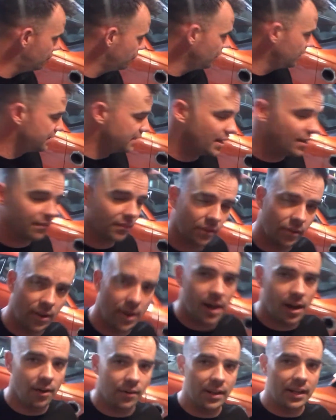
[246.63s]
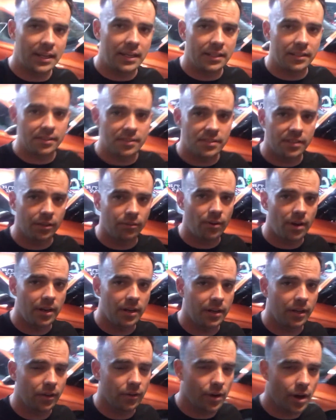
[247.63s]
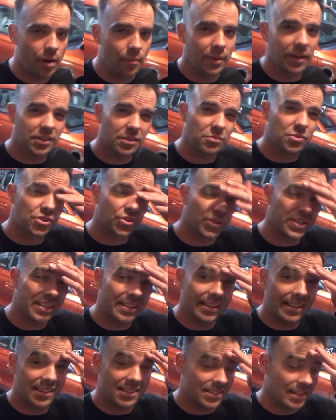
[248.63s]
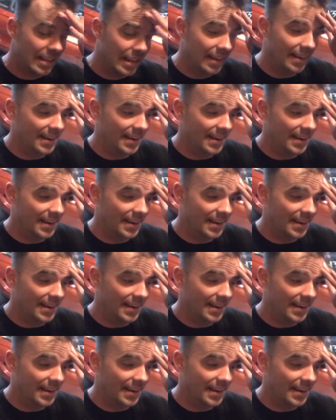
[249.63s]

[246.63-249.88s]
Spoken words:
put it down on the ground, and get this thing ready to go out and make some hits.